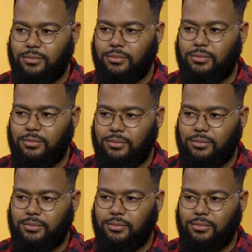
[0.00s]

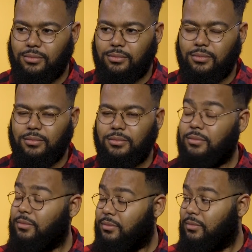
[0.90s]

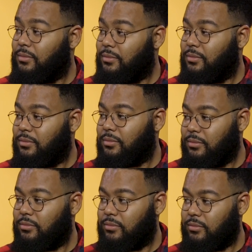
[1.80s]

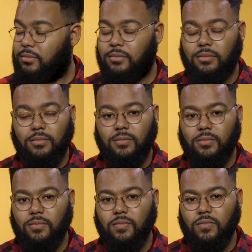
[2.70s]

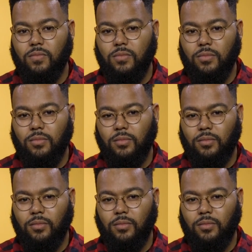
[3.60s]
(not speaking)